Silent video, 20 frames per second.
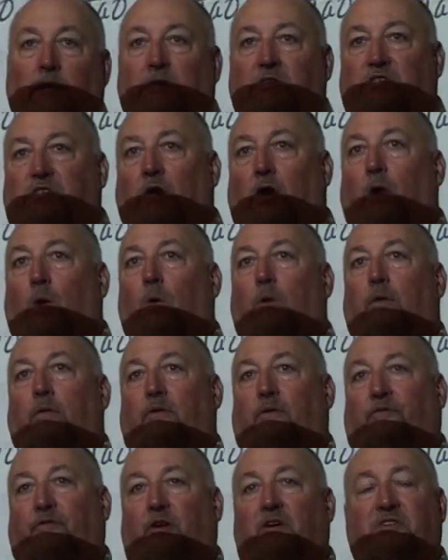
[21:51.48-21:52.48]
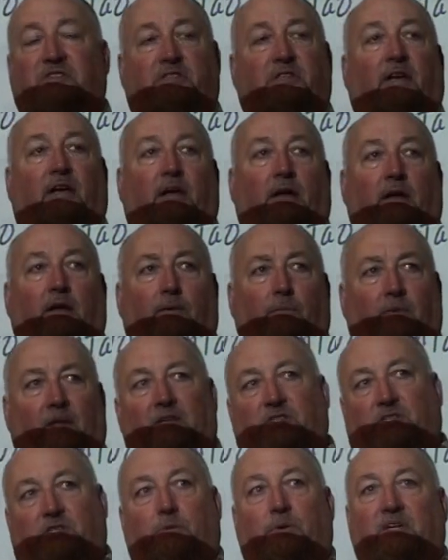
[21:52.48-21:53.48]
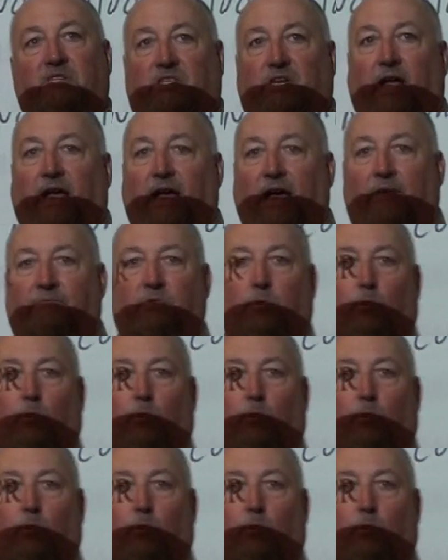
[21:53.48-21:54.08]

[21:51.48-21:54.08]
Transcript: So the first thing, and that's the reason I have